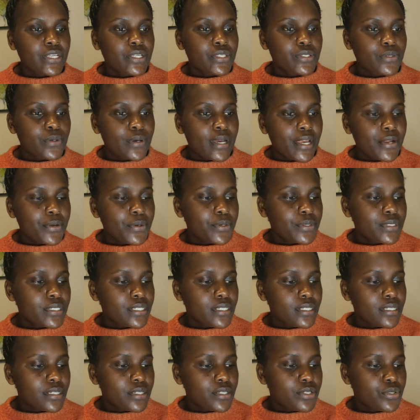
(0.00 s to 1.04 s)
So I
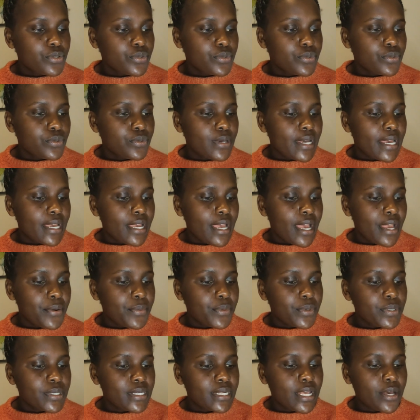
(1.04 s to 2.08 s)
wrote
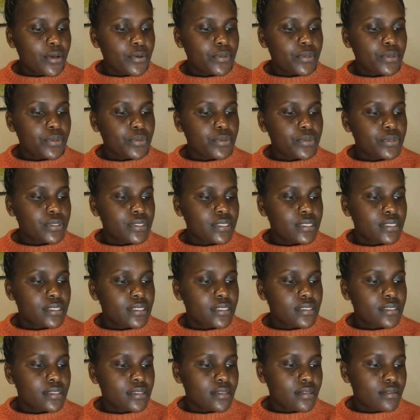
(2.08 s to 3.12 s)
down those.